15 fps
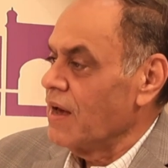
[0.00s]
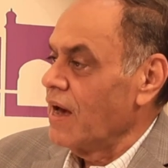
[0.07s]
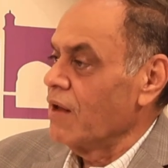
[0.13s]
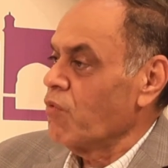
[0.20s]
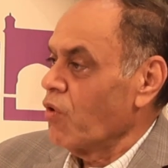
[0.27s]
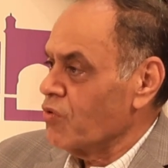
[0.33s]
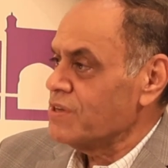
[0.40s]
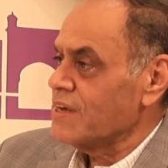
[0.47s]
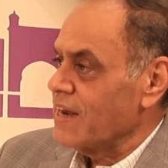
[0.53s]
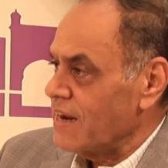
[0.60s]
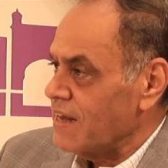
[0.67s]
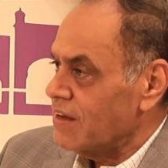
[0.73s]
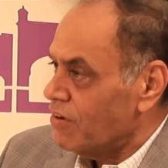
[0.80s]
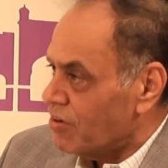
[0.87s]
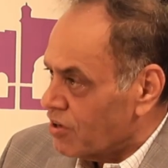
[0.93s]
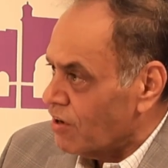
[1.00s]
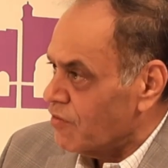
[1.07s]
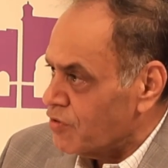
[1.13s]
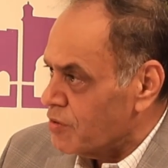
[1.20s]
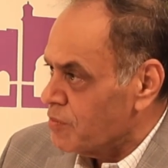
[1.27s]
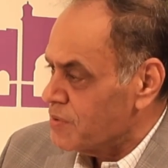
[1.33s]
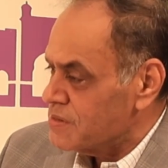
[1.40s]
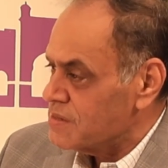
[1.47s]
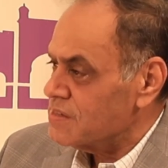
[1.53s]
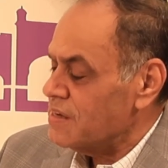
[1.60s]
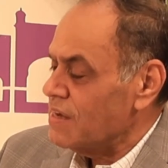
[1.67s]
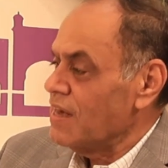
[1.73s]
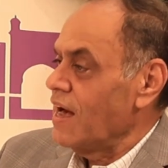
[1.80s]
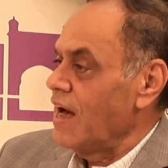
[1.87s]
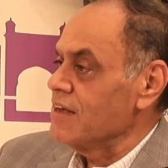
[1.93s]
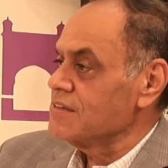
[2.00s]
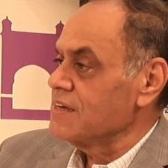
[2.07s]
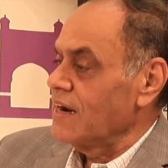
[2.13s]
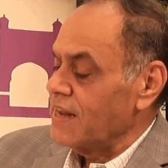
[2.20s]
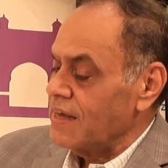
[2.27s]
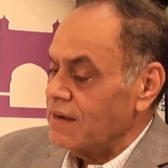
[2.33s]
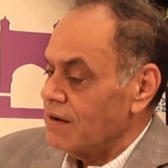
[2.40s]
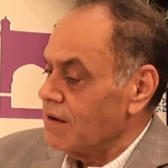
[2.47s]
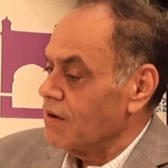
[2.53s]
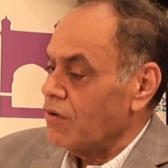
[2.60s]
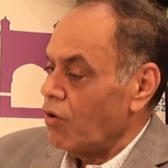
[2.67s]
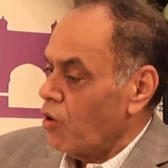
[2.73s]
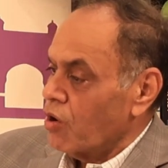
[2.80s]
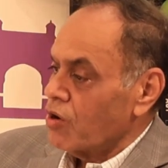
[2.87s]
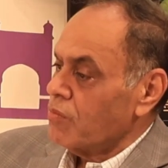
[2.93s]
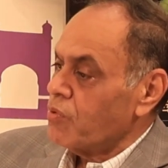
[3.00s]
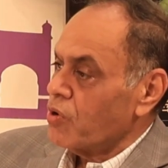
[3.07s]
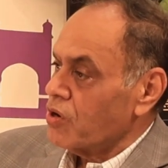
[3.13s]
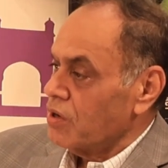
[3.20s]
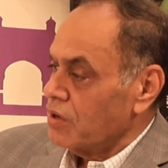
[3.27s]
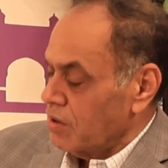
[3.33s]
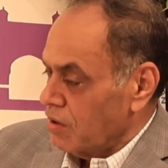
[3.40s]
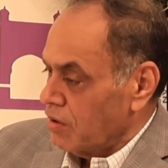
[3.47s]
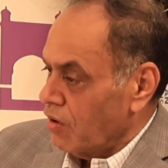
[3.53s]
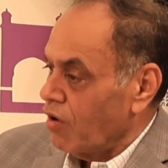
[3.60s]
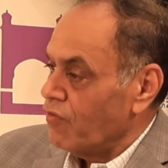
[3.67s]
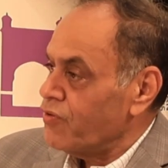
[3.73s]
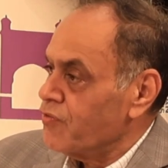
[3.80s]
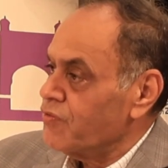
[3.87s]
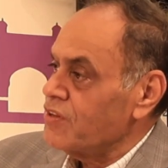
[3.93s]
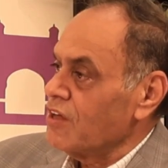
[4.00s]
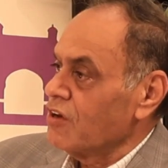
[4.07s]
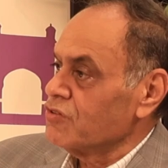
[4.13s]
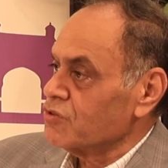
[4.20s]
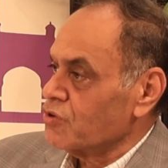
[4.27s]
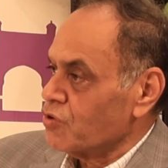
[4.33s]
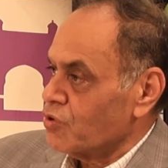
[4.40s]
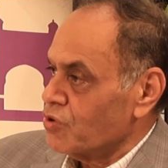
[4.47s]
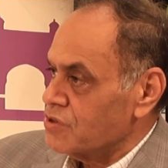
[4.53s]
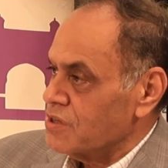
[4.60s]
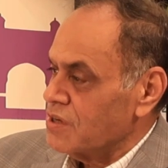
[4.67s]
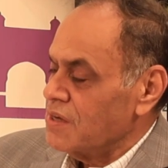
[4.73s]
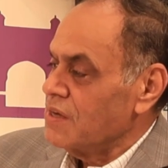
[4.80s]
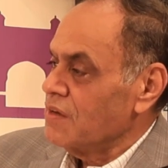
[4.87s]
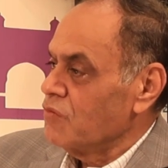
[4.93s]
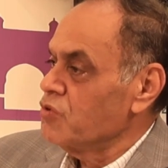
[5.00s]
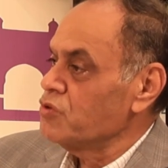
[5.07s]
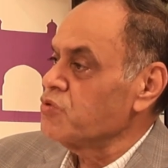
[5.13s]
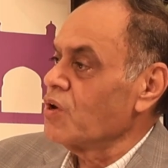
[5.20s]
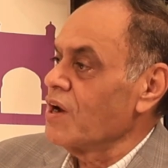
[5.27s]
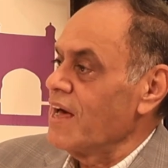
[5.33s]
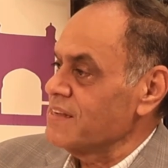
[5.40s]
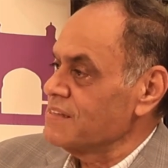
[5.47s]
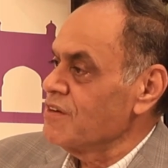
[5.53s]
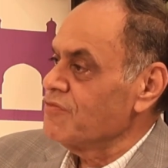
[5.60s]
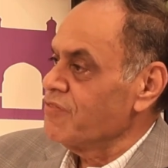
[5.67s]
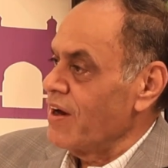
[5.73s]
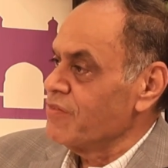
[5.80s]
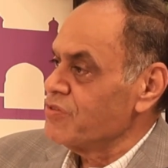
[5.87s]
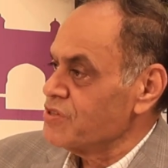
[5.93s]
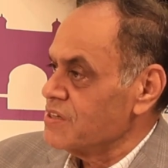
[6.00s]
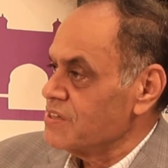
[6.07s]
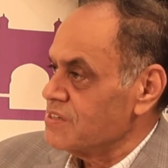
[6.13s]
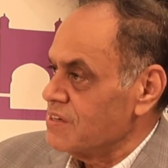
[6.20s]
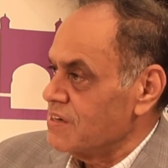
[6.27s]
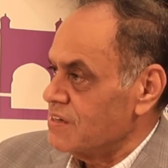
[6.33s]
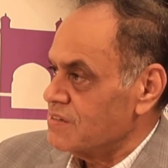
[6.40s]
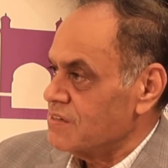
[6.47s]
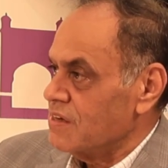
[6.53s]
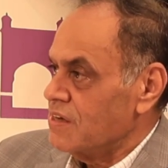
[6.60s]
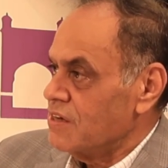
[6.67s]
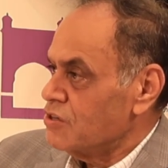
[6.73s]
And what were they getting in return for the business? I was getting an order book of 50,000 crores, which would last them 5 or 6 years.